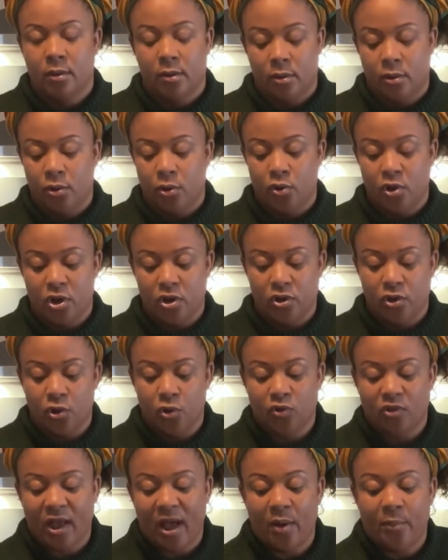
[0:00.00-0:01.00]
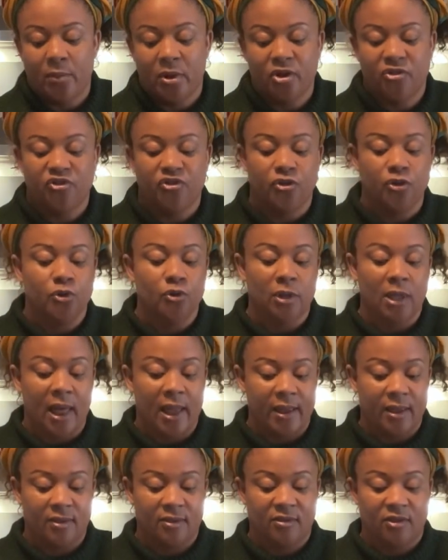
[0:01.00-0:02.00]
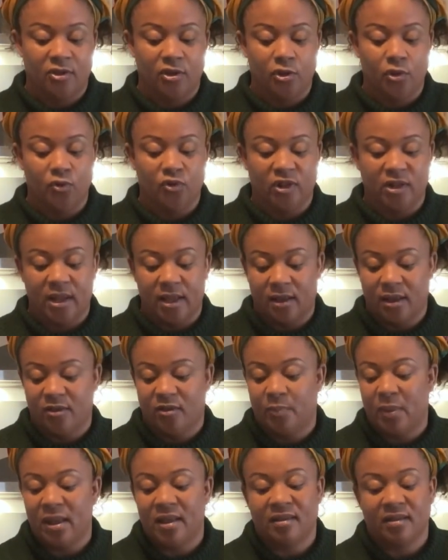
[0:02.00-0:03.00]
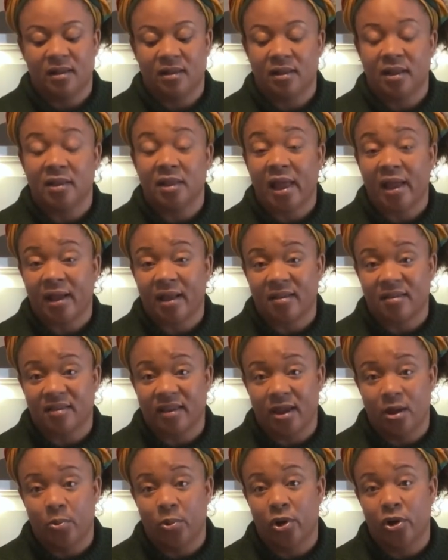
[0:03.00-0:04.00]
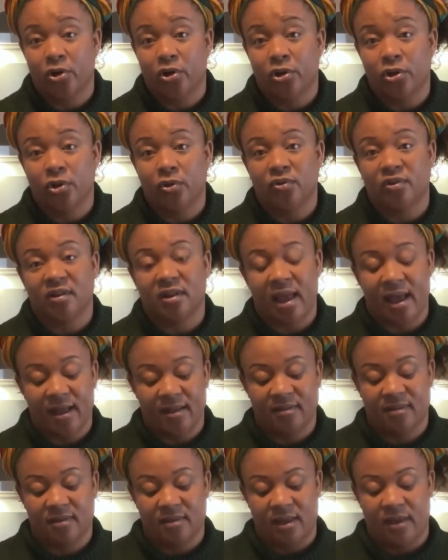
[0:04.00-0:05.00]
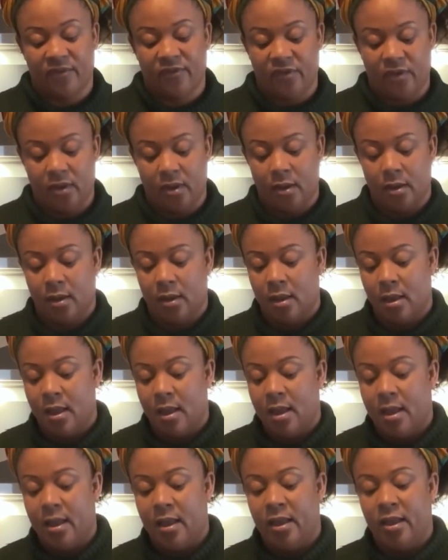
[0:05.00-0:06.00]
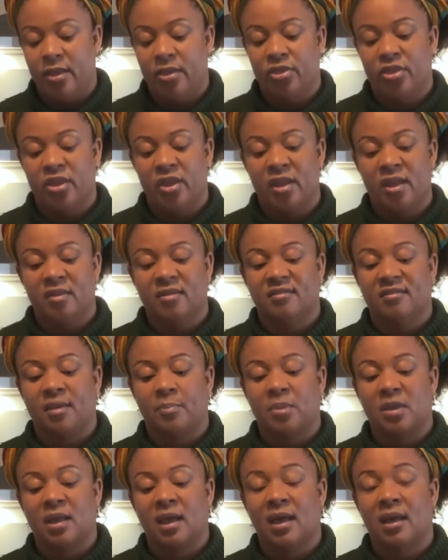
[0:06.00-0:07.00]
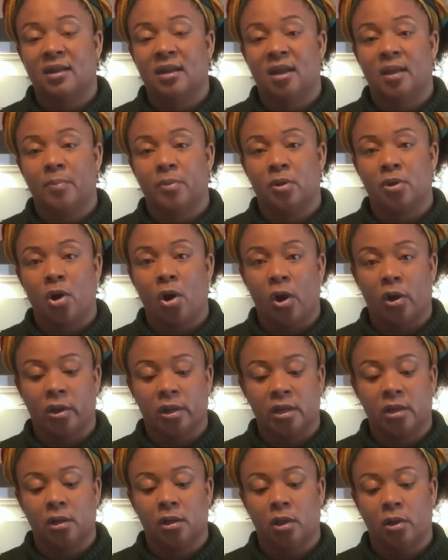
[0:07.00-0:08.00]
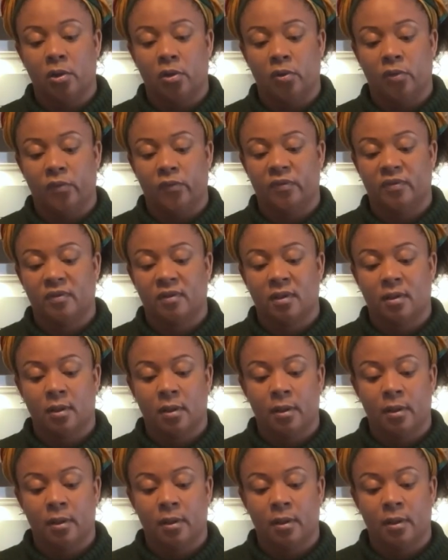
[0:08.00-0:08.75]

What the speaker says: you can use how much you like to use it. Because basically, like I said, we're going to use it as stuffing. And then some cut up garlic cloves.